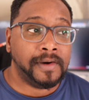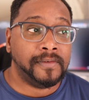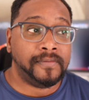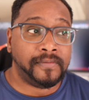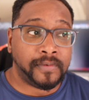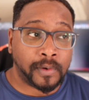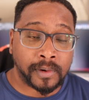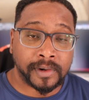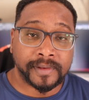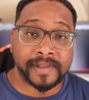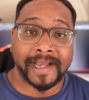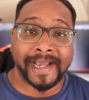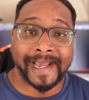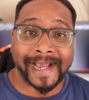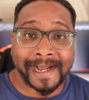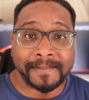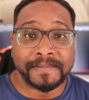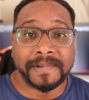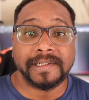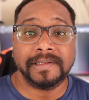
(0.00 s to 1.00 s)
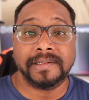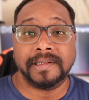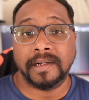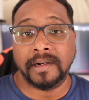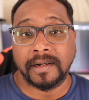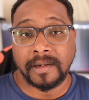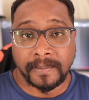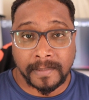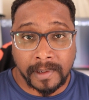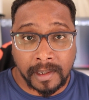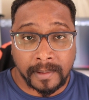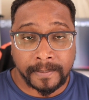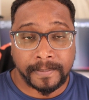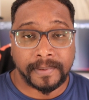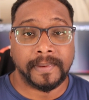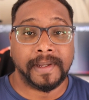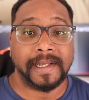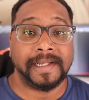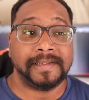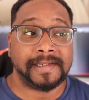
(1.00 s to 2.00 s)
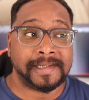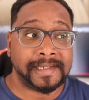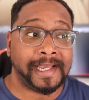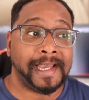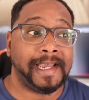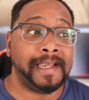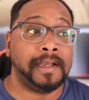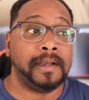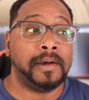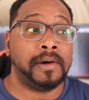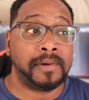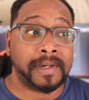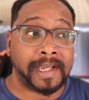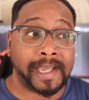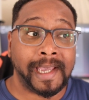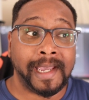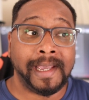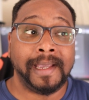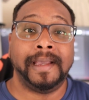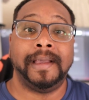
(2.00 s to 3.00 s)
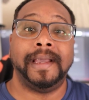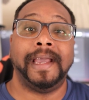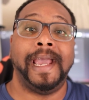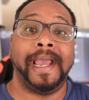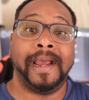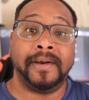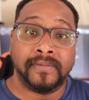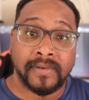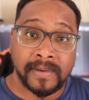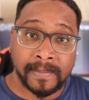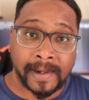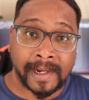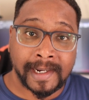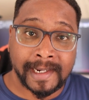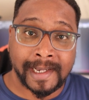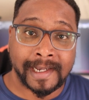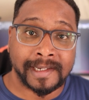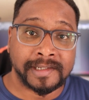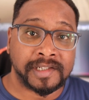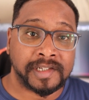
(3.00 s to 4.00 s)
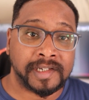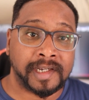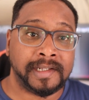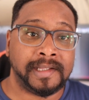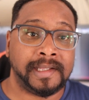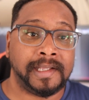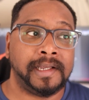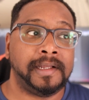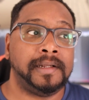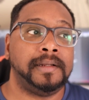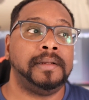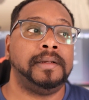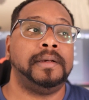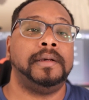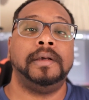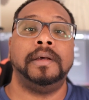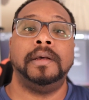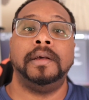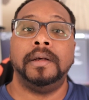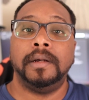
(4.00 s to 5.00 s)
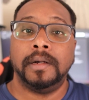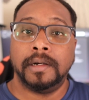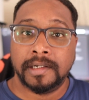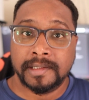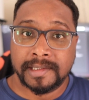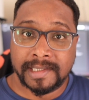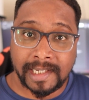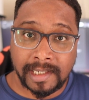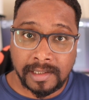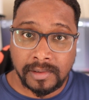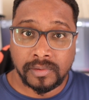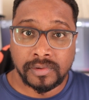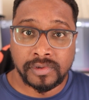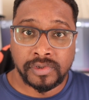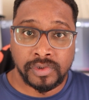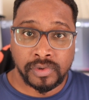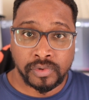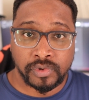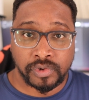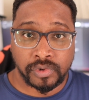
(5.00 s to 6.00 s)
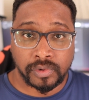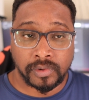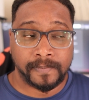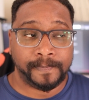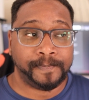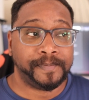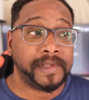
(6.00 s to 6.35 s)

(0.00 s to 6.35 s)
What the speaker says: for the captain to come up and say, okay, everybody has checked in, continue as usual.